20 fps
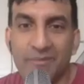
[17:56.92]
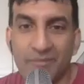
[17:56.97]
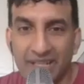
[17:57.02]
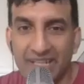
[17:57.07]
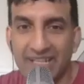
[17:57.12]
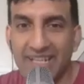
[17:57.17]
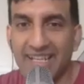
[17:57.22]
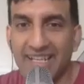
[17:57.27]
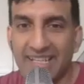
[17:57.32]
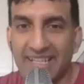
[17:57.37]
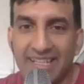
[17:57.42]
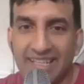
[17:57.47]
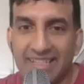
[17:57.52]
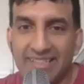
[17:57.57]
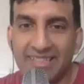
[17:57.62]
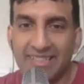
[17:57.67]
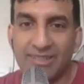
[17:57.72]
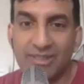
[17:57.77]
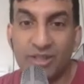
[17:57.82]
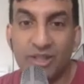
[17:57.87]
but
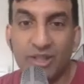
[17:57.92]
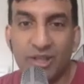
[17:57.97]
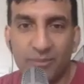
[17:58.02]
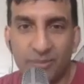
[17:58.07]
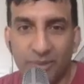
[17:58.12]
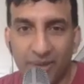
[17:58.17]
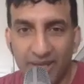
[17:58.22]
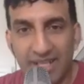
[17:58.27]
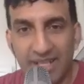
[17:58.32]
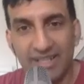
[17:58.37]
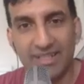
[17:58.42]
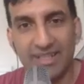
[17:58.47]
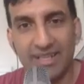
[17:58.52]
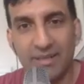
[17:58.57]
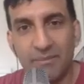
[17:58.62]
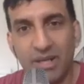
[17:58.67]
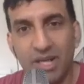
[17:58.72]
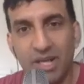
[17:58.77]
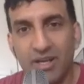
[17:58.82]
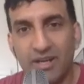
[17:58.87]
it's just to your point
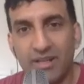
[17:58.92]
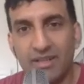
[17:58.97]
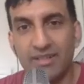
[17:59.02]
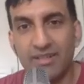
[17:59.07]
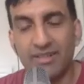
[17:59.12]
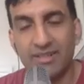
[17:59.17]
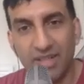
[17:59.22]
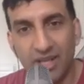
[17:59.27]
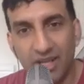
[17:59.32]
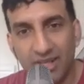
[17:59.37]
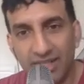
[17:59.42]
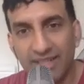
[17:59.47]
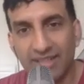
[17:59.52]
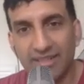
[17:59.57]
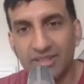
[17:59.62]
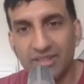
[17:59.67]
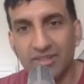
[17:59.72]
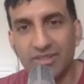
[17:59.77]
about talking to